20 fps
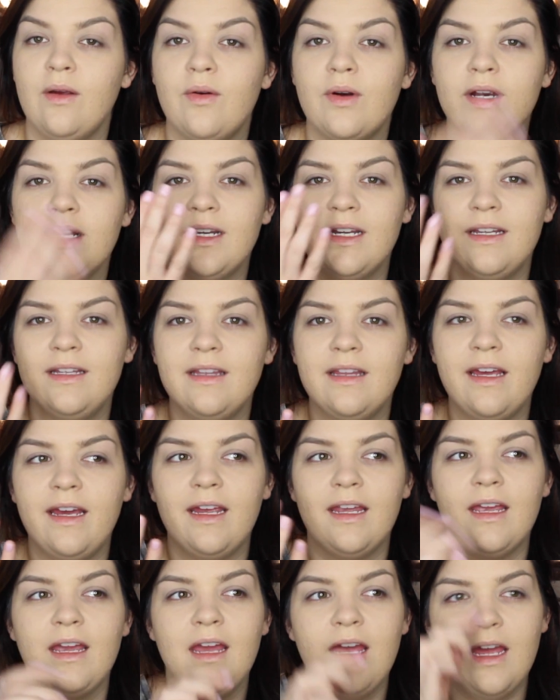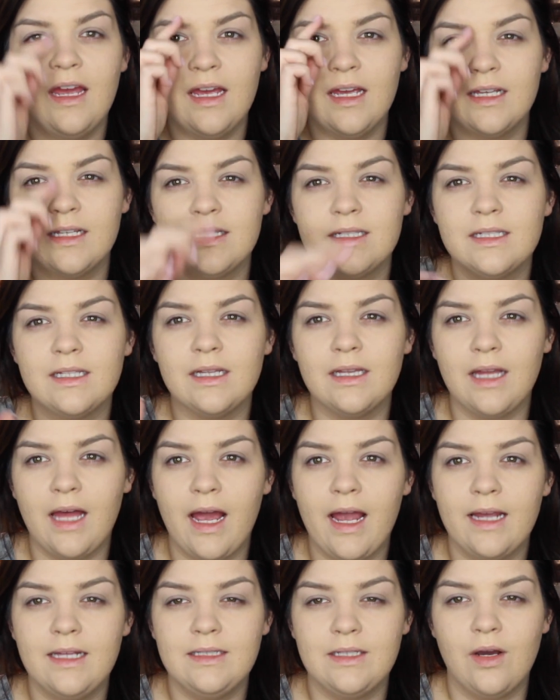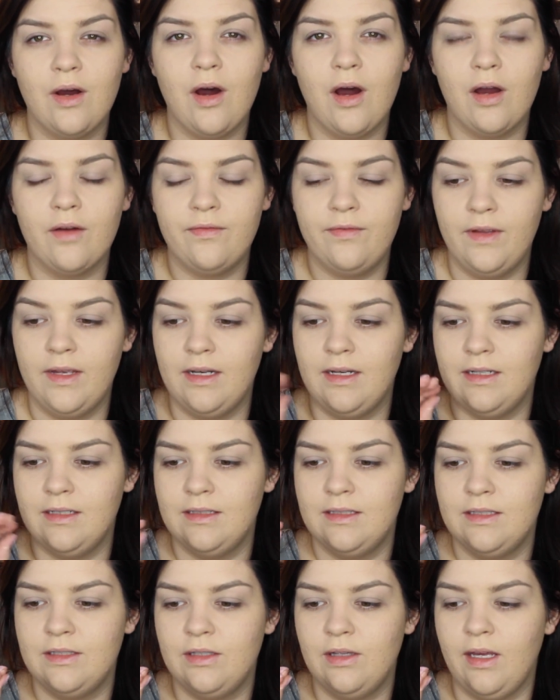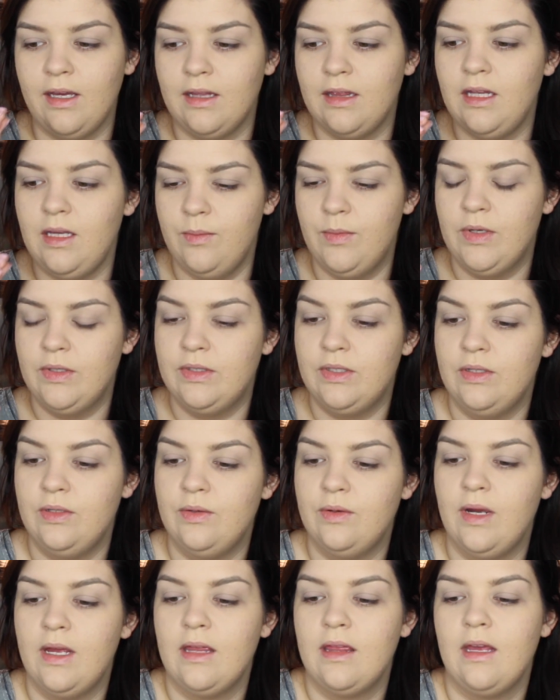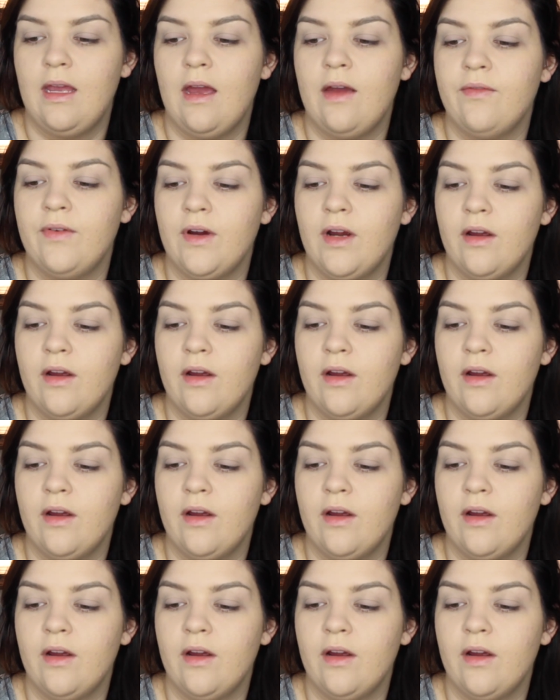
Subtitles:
Or it like slides off and it's like the most annoying thing ever.